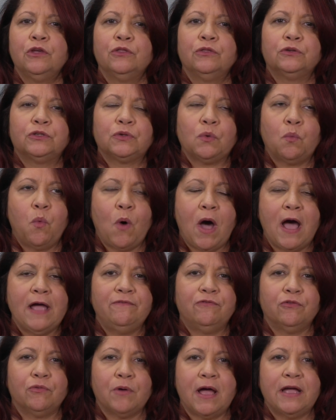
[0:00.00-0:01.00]
There's a
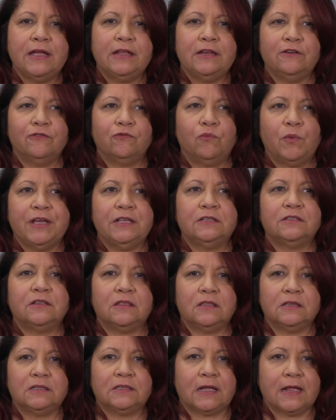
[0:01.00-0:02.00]
wide variety of ways
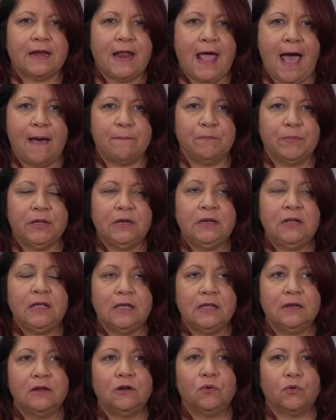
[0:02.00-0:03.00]
that this can happen
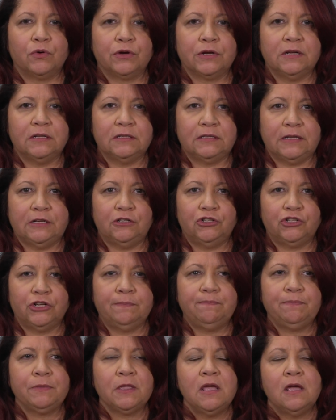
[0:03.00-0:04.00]
in an
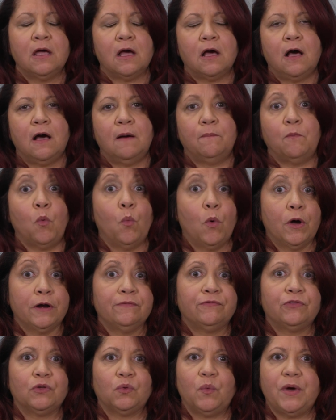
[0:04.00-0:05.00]
organization. One
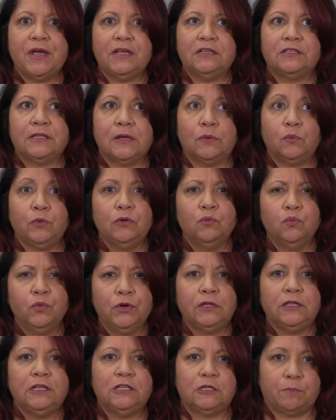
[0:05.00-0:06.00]
of the ways that we
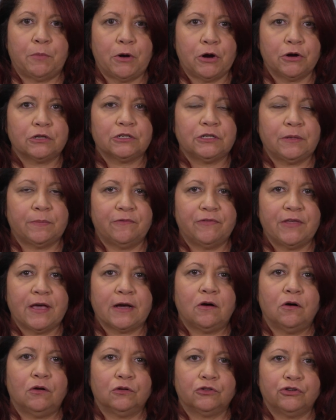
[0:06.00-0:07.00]
really spark some of
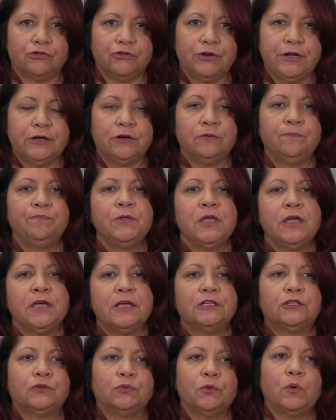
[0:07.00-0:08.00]
that culture here
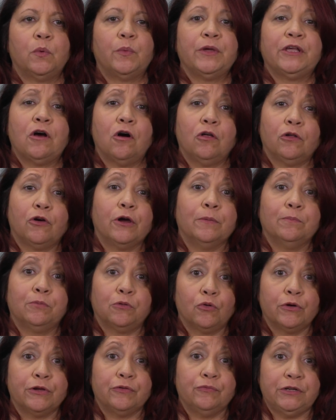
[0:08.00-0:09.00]
is through what we call our
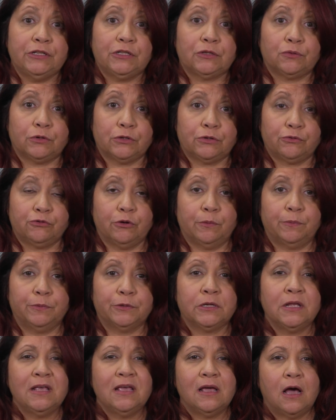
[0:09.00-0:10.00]
employee resource
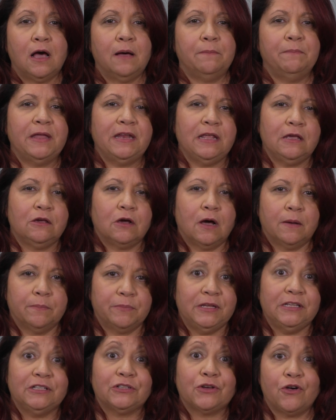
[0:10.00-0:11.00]
groups. Many
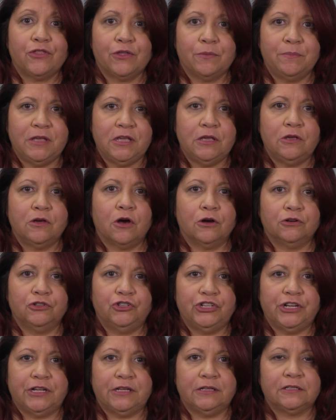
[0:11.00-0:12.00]
companies call them
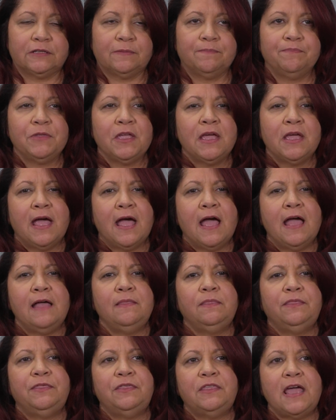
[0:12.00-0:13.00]
ERGs.
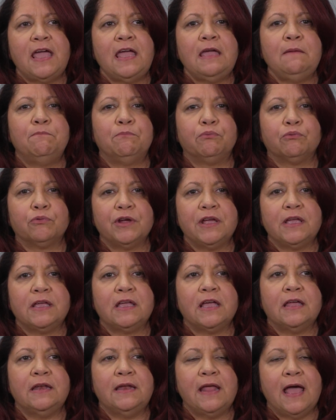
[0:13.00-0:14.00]
And they
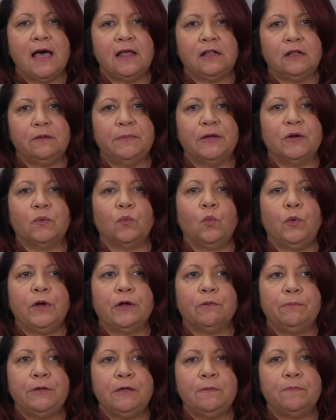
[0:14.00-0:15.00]
bring an element
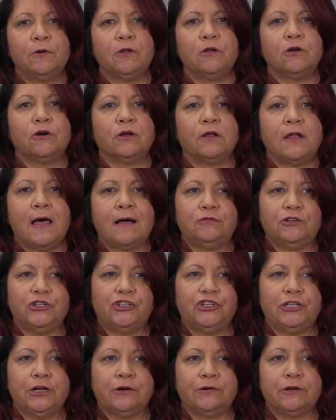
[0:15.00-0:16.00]
where people are allowed to
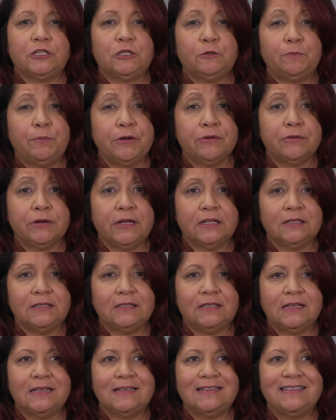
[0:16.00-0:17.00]
share
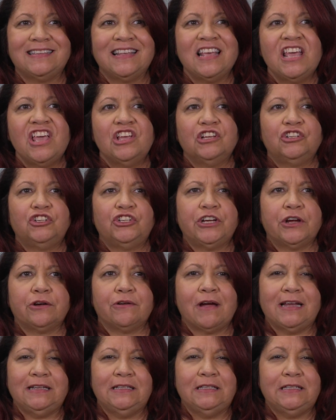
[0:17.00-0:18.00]
experiences,
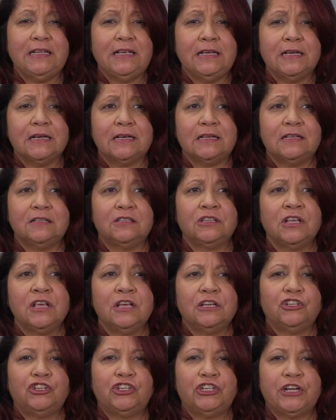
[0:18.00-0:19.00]
share ideas,
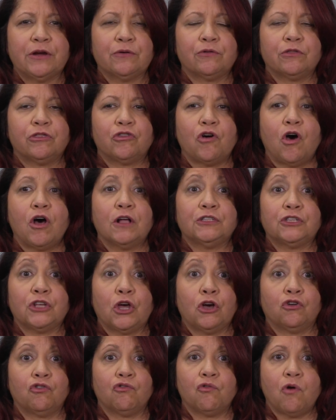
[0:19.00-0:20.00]
share thoughts
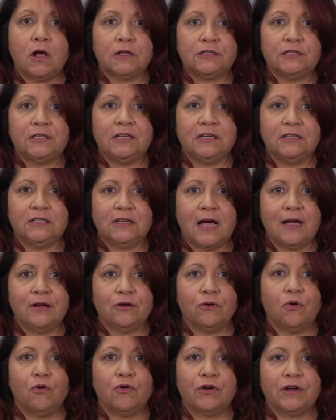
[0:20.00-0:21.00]
across the
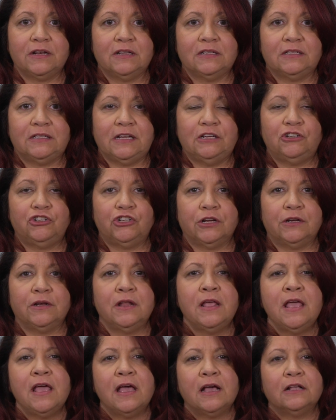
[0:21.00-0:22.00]
entire organization.
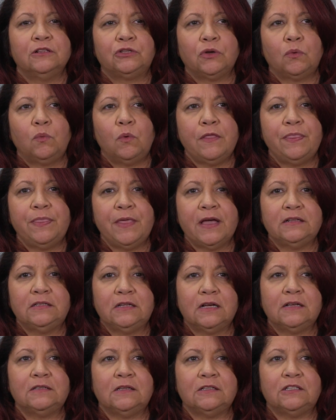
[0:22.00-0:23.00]
And so what that
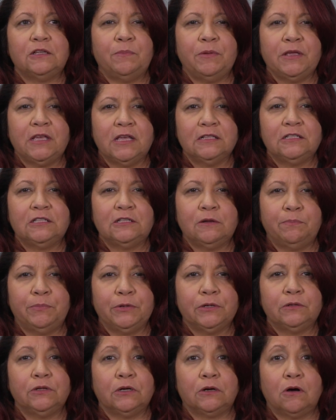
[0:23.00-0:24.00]
does is it begins to
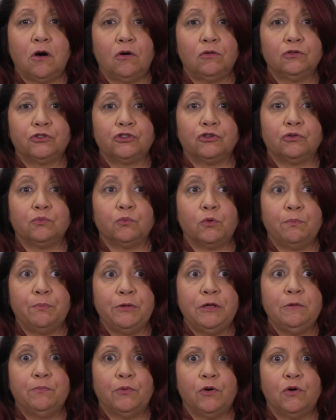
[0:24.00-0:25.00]
build a culture where
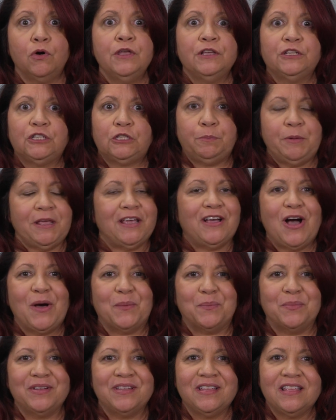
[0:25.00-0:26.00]
people speak up.